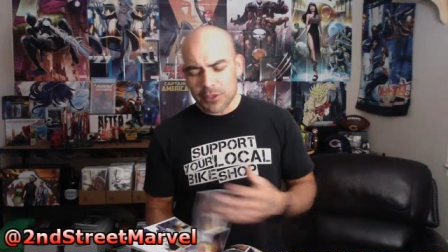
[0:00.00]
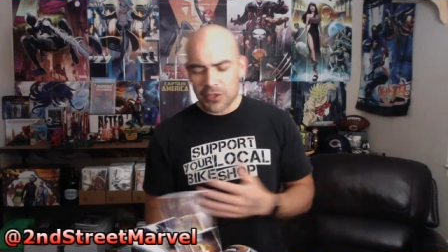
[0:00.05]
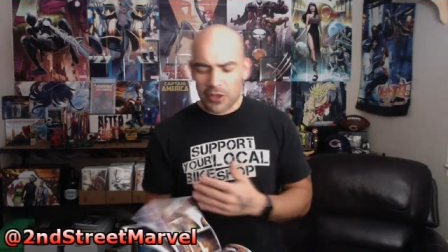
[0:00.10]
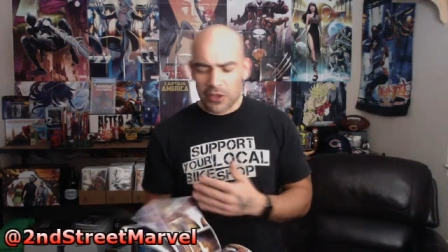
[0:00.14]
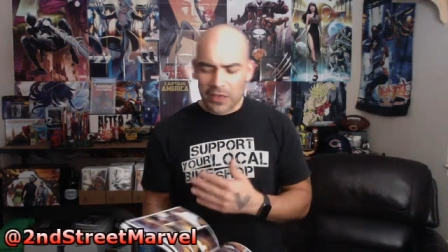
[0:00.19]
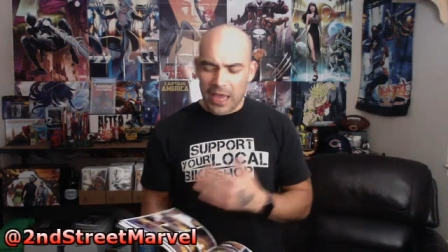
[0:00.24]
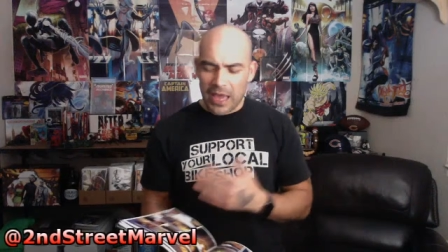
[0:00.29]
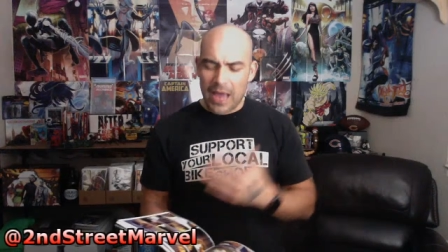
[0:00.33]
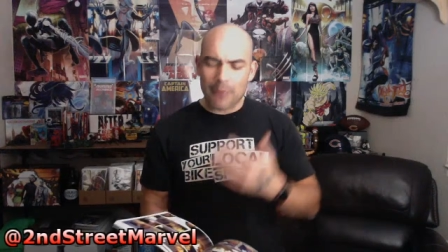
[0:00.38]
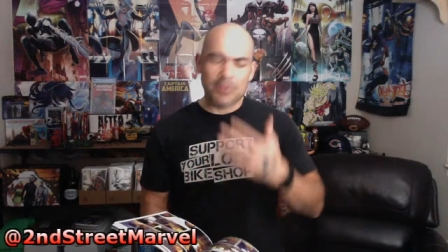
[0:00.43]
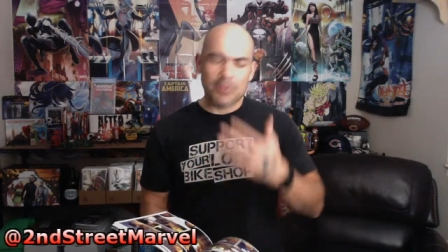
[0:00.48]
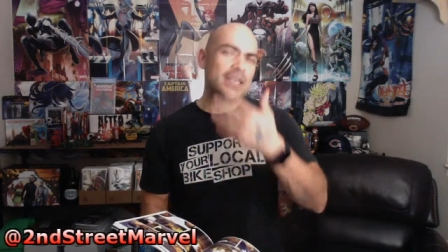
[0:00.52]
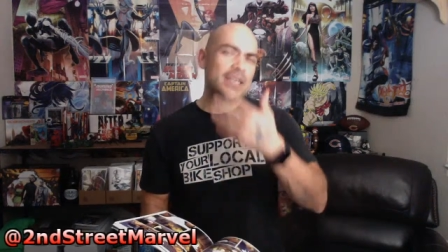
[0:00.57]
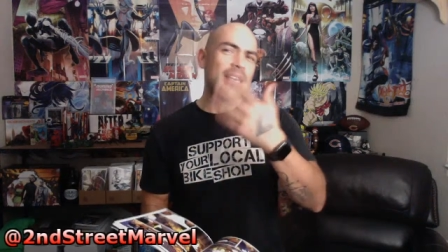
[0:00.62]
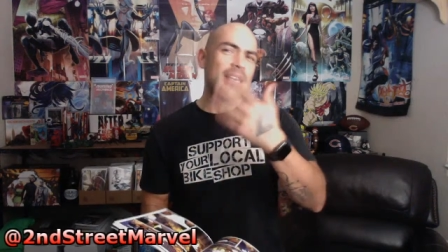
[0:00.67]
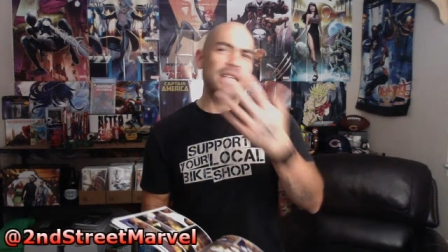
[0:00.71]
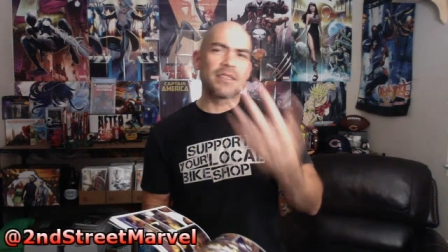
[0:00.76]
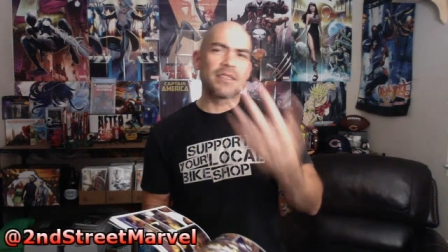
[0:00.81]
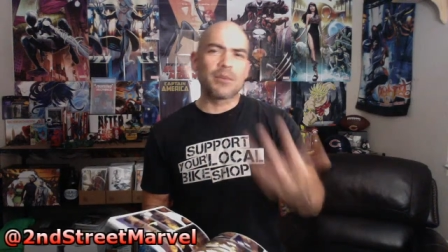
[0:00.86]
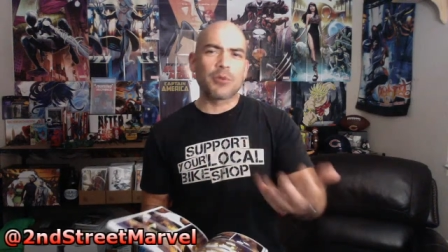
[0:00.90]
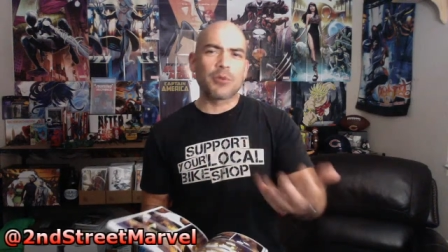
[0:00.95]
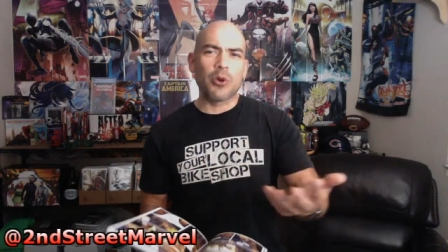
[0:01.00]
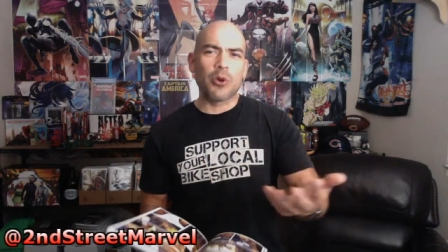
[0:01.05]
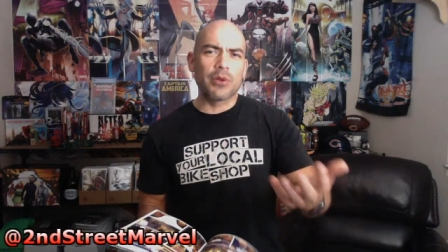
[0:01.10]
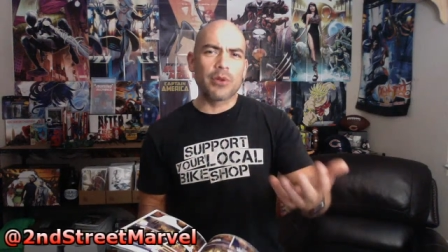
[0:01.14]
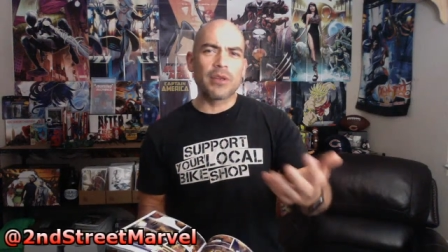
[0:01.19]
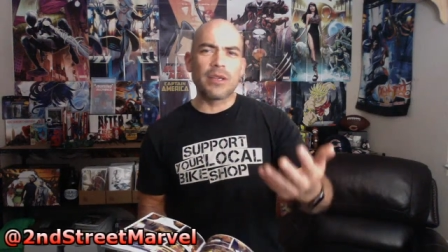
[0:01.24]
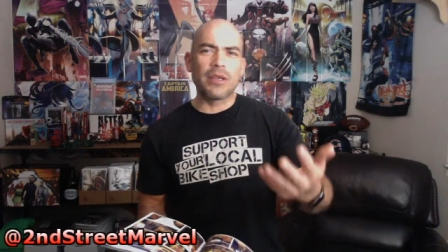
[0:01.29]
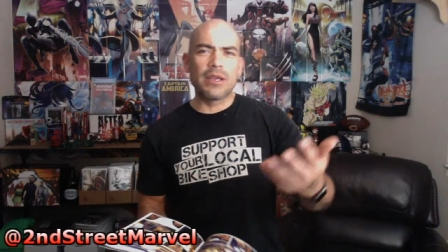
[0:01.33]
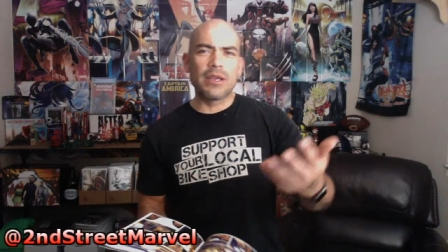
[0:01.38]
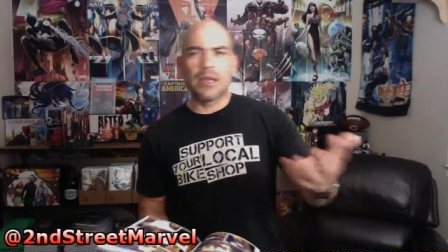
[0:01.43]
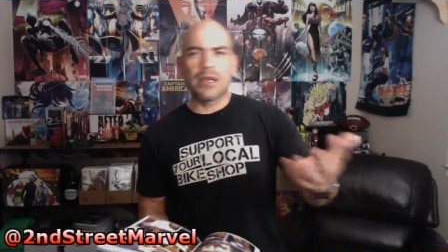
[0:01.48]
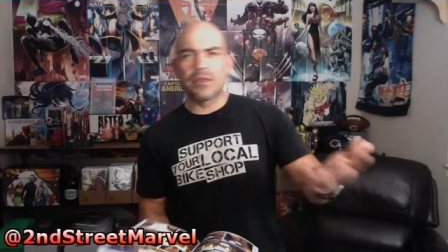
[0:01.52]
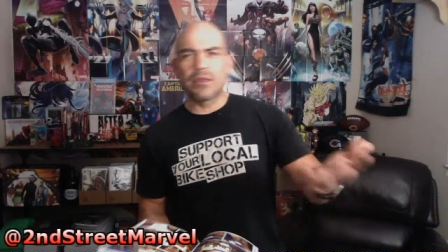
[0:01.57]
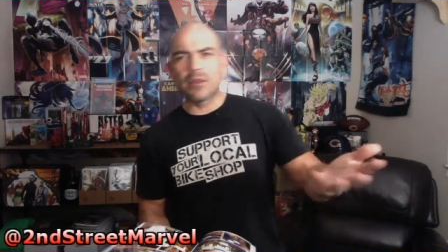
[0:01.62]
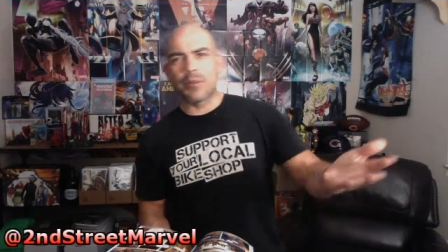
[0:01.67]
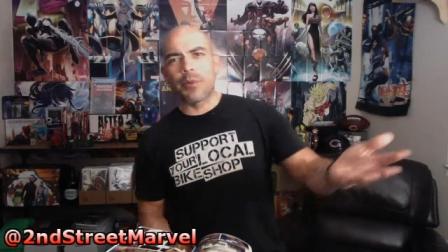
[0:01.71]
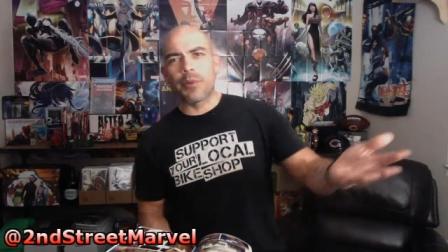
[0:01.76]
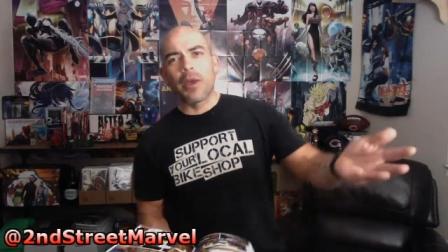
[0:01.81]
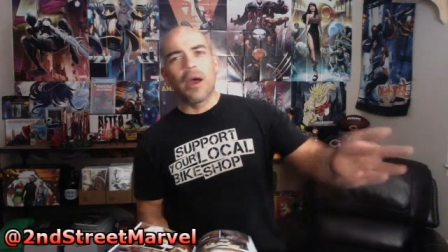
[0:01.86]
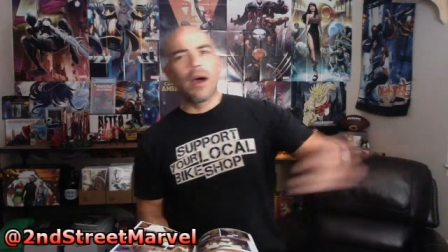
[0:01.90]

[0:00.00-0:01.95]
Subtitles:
all that happens. He ends up